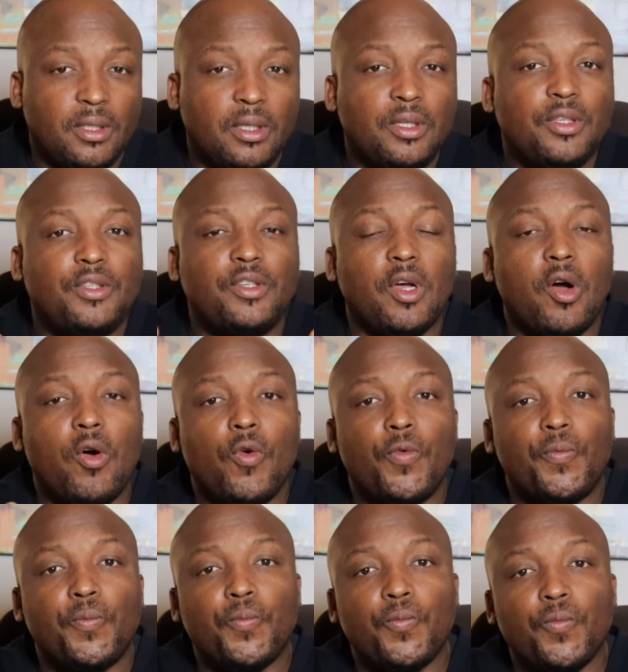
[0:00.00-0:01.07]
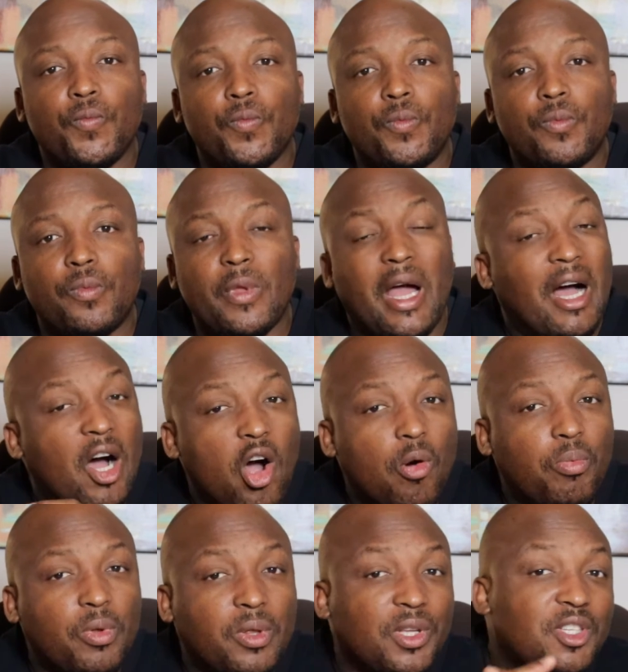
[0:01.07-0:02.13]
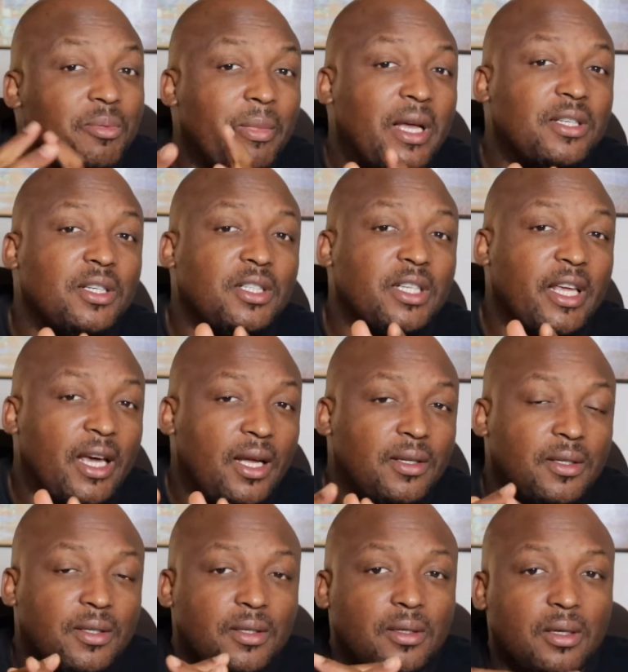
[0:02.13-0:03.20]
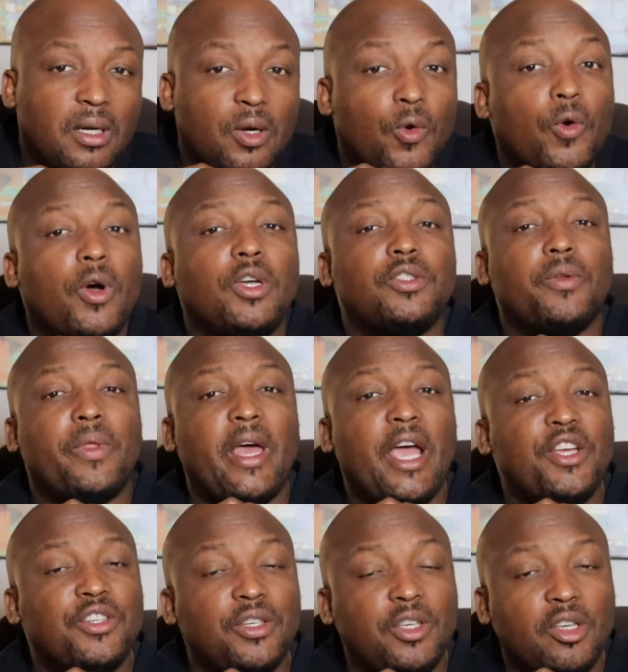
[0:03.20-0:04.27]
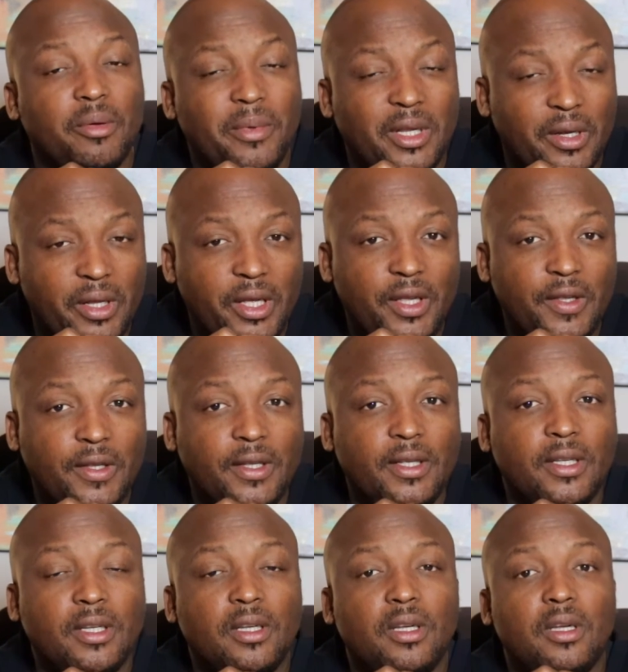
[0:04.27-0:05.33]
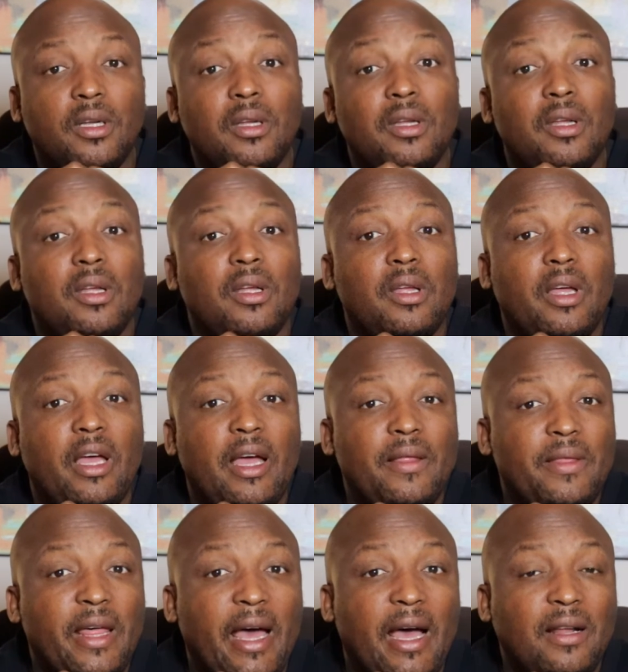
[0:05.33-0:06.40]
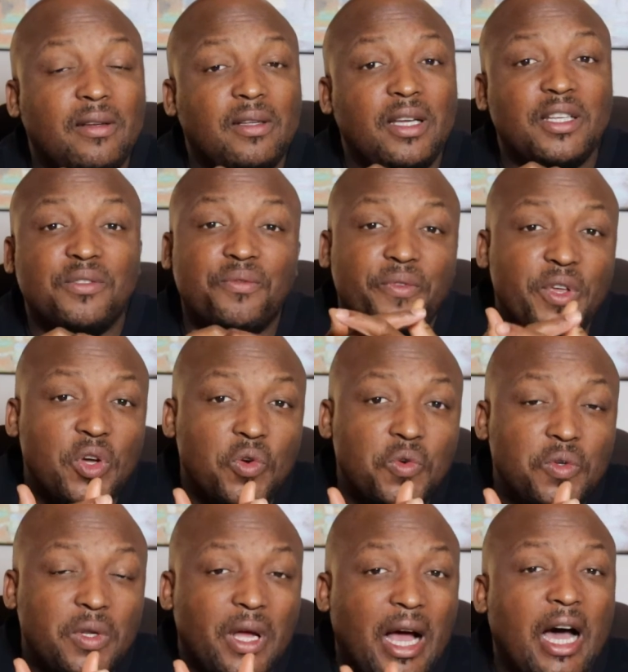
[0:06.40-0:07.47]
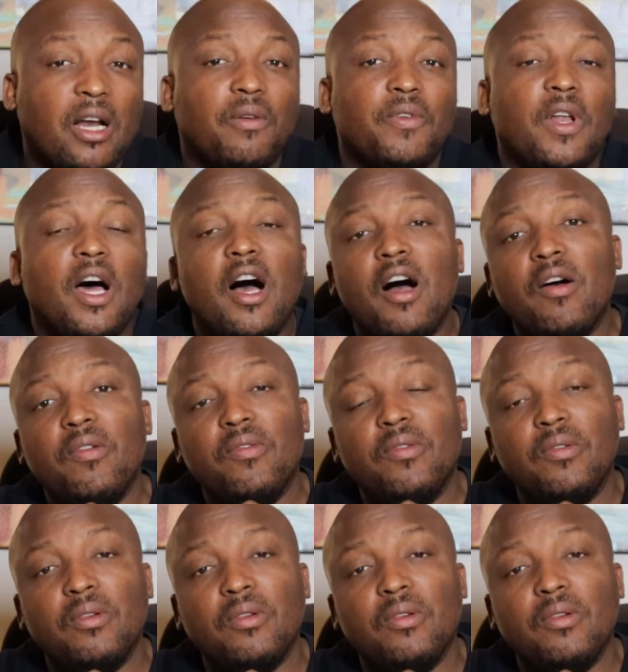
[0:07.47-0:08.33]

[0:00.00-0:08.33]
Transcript: So, I hope this message gets across to the Asian community, and that is viewed out of love,